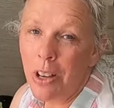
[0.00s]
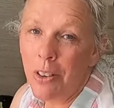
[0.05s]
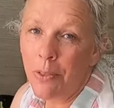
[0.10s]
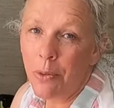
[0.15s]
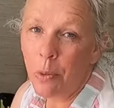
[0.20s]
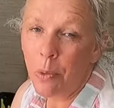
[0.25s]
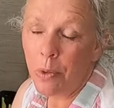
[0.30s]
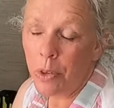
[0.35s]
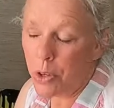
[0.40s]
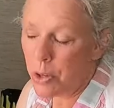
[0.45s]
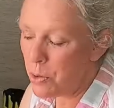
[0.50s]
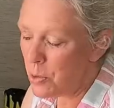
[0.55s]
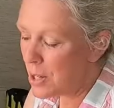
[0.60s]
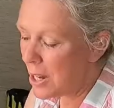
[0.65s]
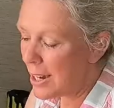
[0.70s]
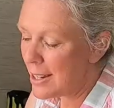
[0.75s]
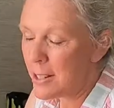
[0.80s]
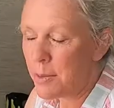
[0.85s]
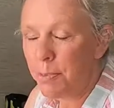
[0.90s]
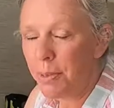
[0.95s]
of you
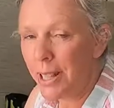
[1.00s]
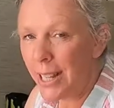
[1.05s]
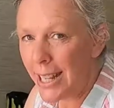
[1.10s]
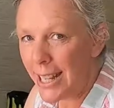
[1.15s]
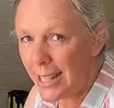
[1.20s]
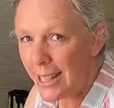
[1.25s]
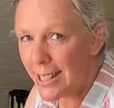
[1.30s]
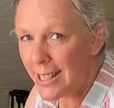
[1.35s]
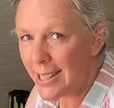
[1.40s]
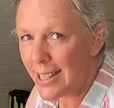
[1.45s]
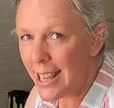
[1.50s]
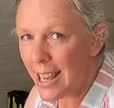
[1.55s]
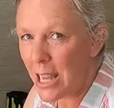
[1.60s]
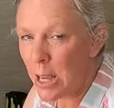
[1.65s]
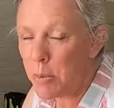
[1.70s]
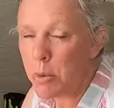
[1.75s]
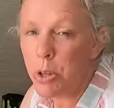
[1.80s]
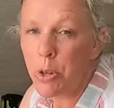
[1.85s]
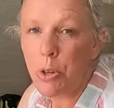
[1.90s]
guys playing this game,